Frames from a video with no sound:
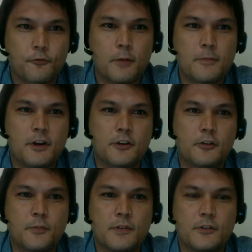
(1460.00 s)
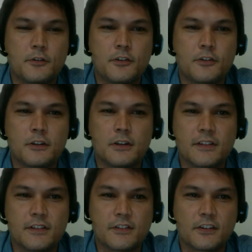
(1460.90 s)
from there, you'll see a
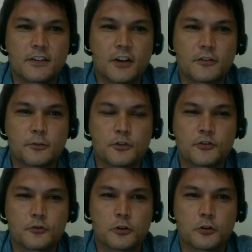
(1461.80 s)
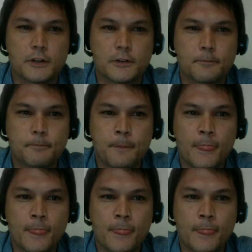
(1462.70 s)
link that says customer stories.